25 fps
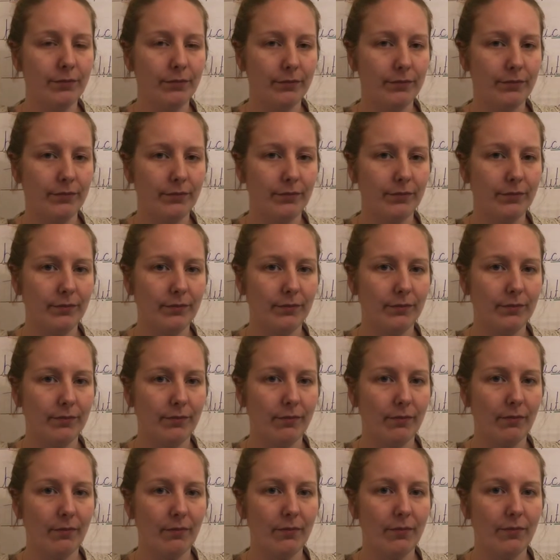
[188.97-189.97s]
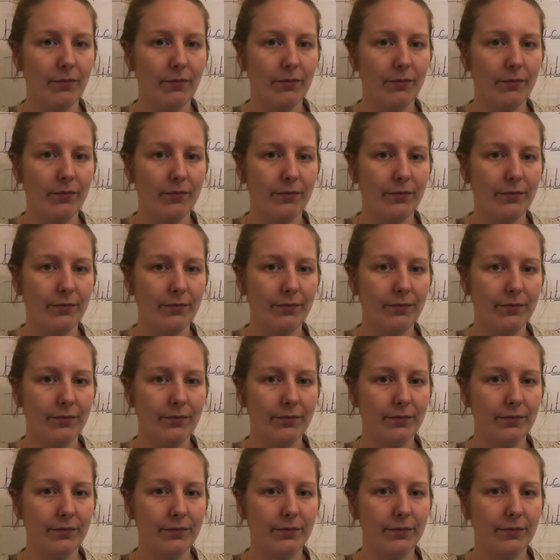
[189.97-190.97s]

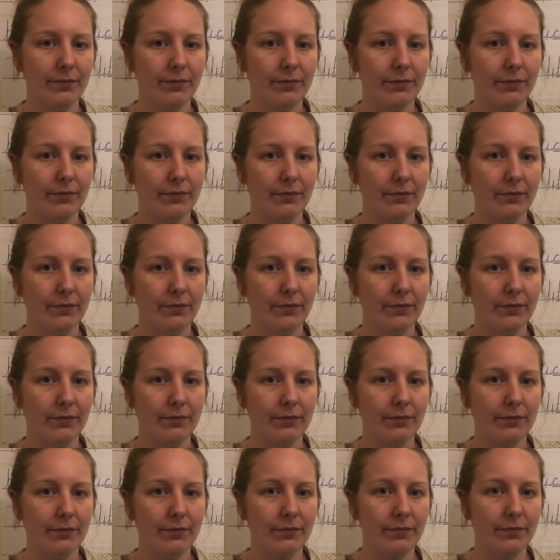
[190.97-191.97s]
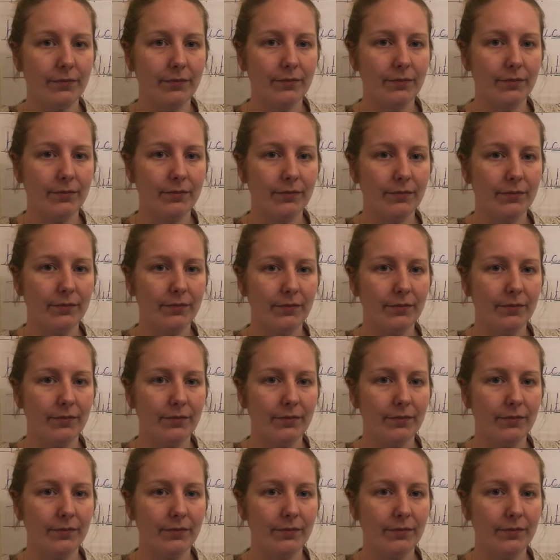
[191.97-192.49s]
(no one is talking)